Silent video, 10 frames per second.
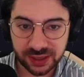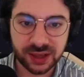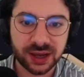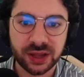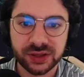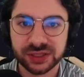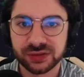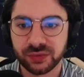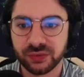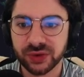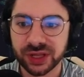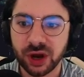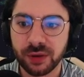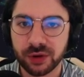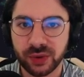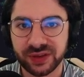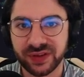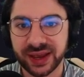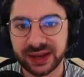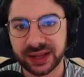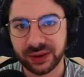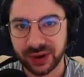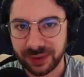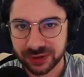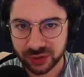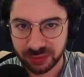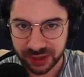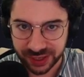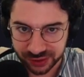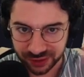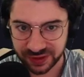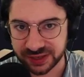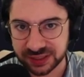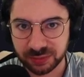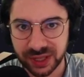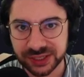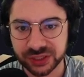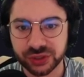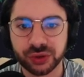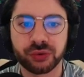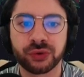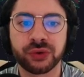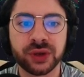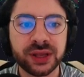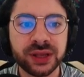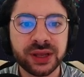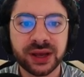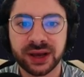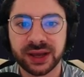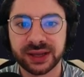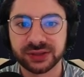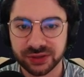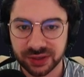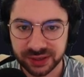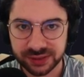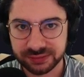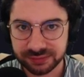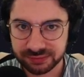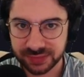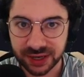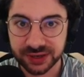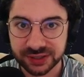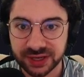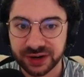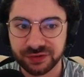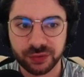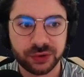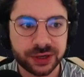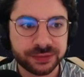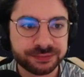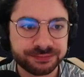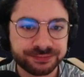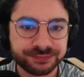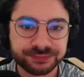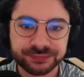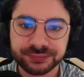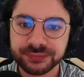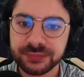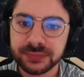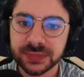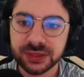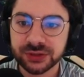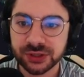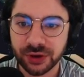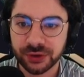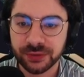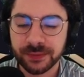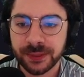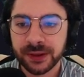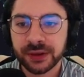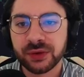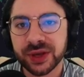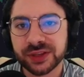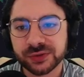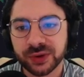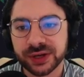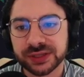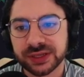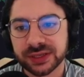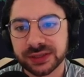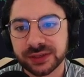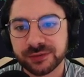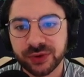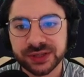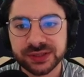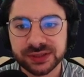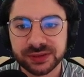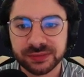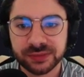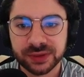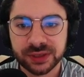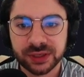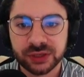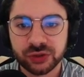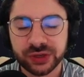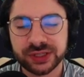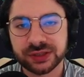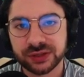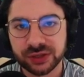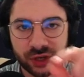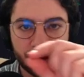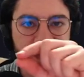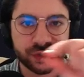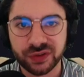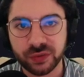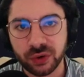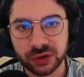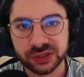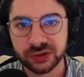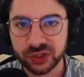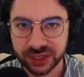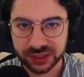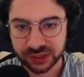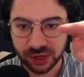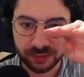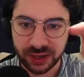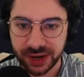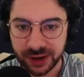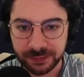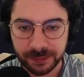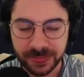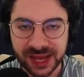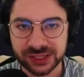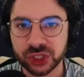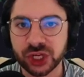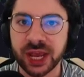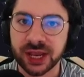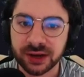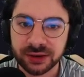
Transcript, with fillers: Uh, this is a really common way of handling what happens when the player sort of like splashes through Uh, into the underside of the water. So the way this works is the spring system treats the surface of the water, so just the top layer, as a chain,